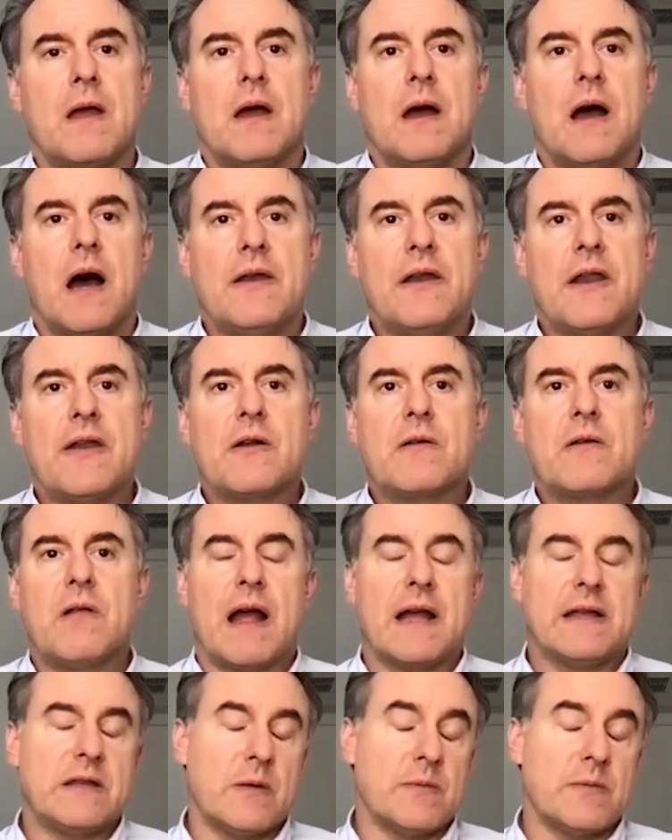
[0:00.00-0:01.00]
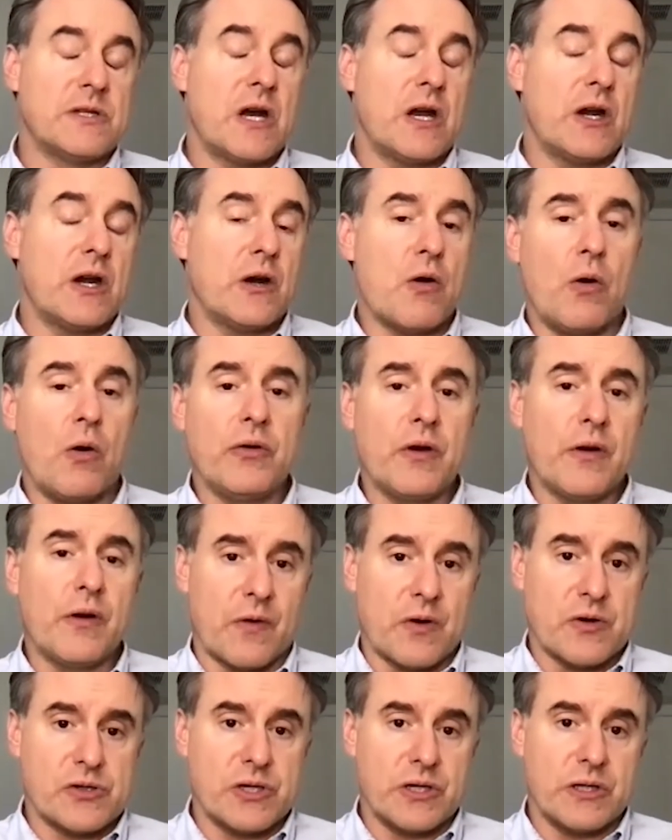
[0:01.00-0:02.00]
another client that was on an older
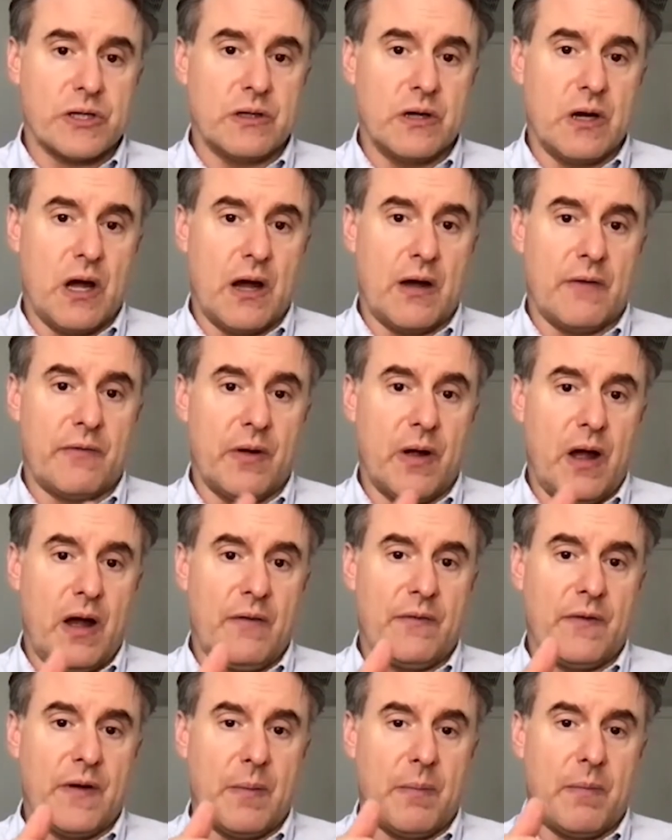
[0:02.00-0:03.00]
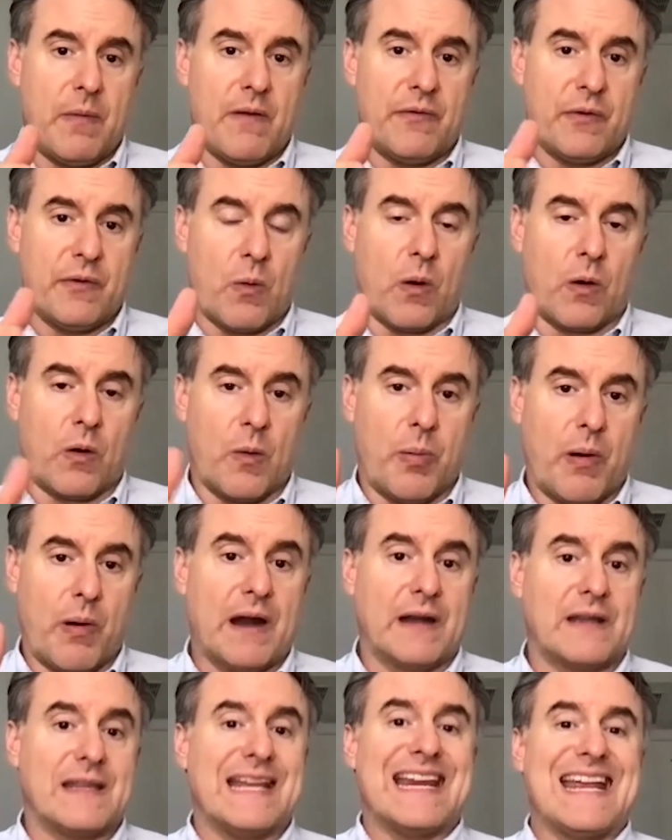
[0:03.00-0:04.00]
version of an Oracle
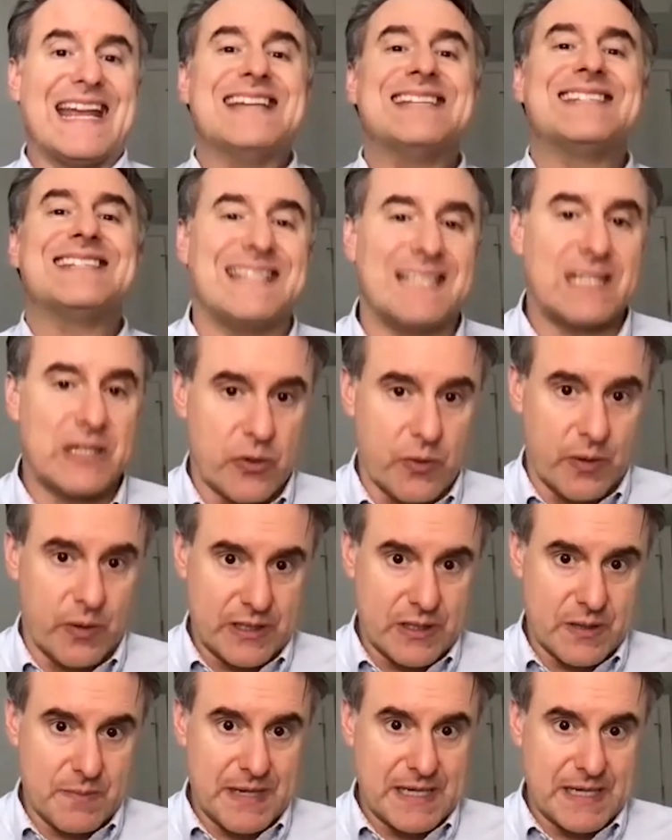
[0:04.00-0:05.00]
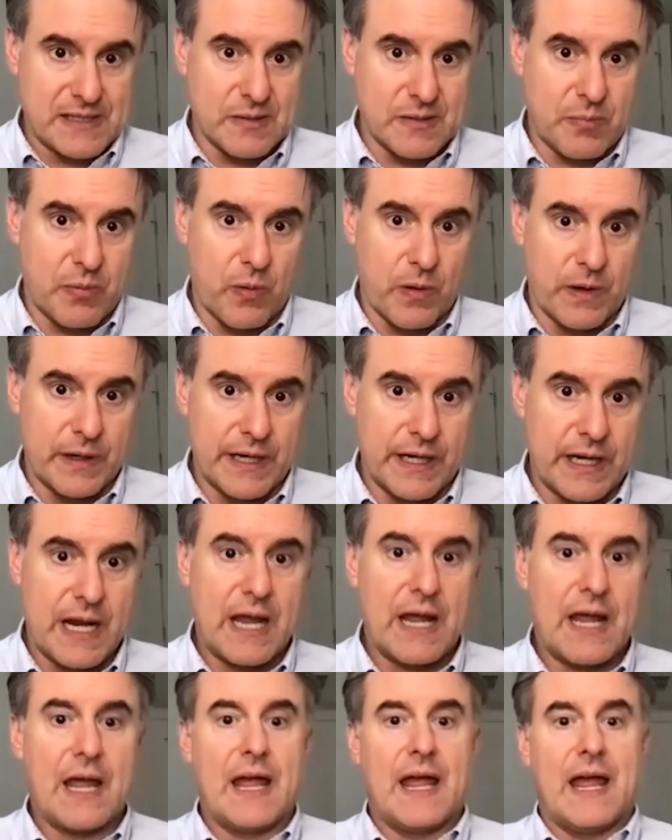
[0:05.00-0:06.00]
product that isn't going to be supported.
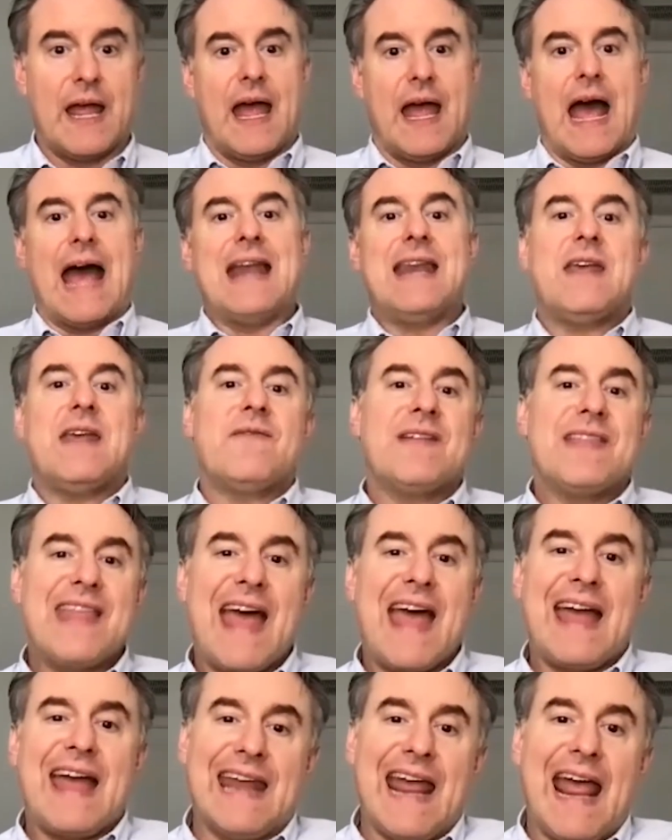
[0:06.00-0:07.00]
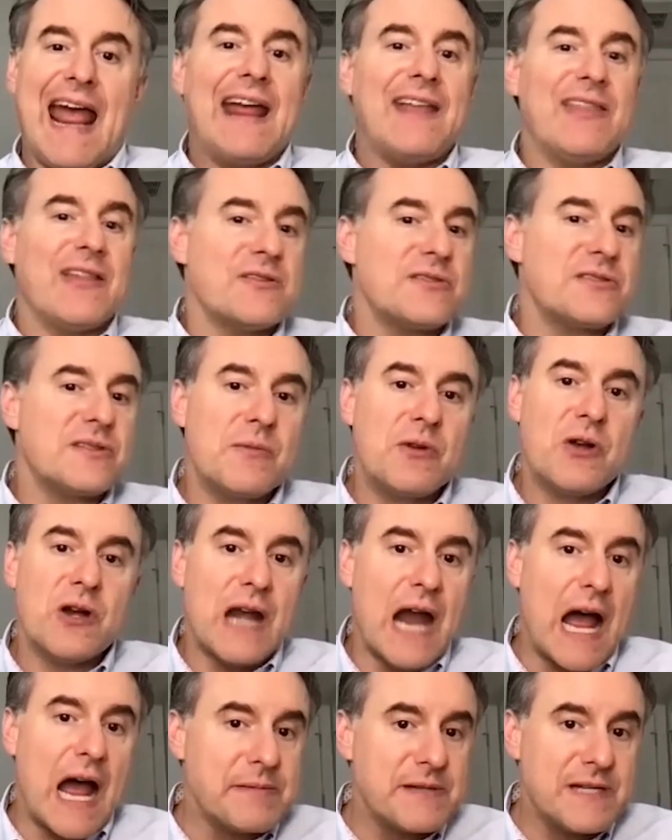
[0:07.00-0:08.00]
And even then, hey, there's some good
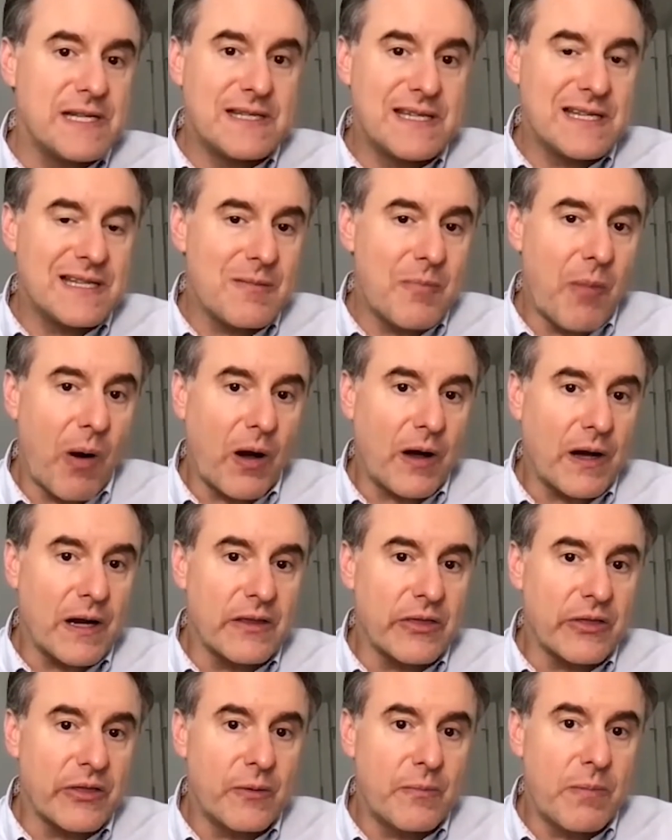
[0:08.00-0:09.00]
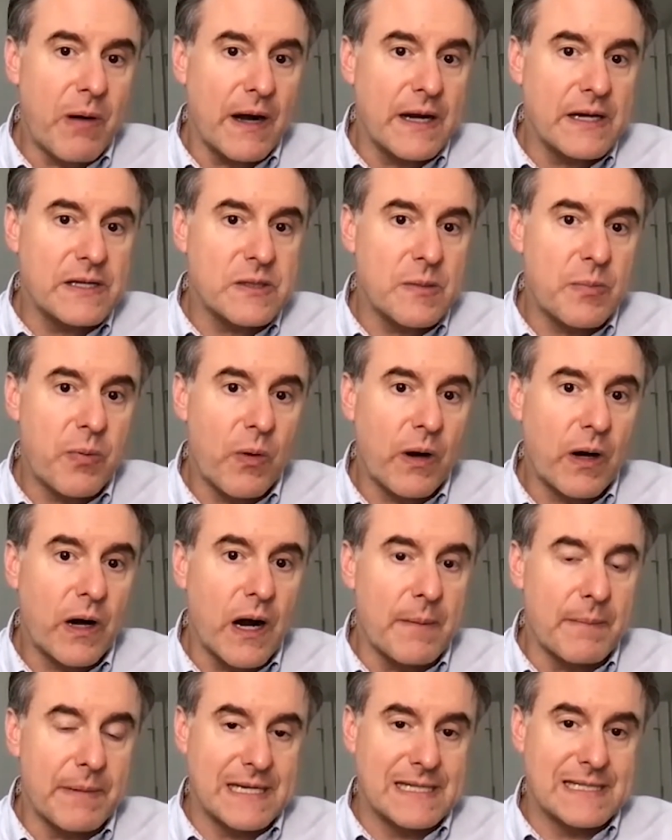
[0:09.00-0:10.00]
options in the market. Third-party support companies